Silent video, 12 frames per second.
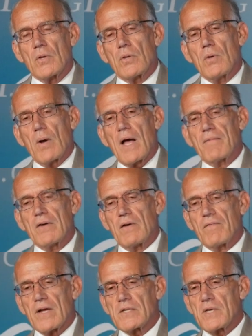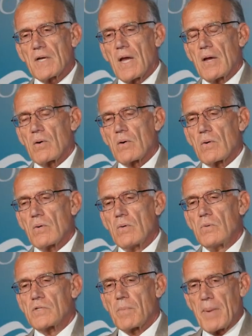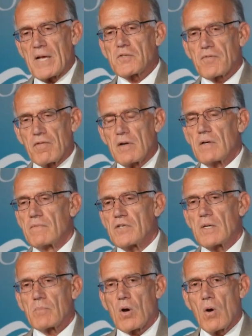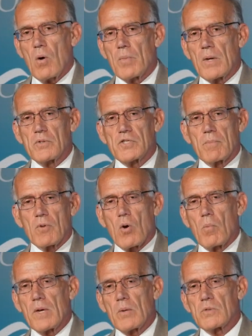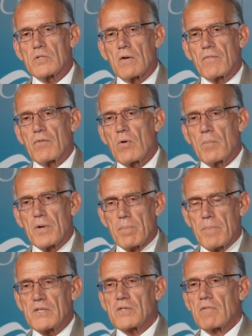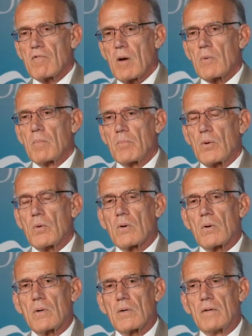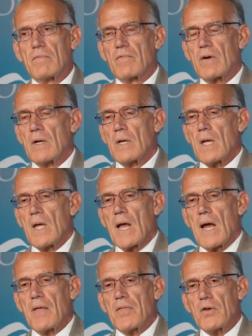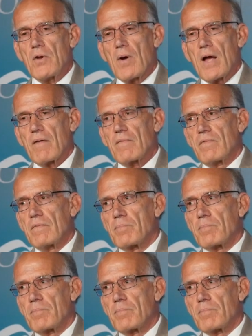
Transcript: you have an investigator who's the best friend of Jim Comey, when Jim Comey was confirmed, he mentioned Robert Mueller. And, and then you have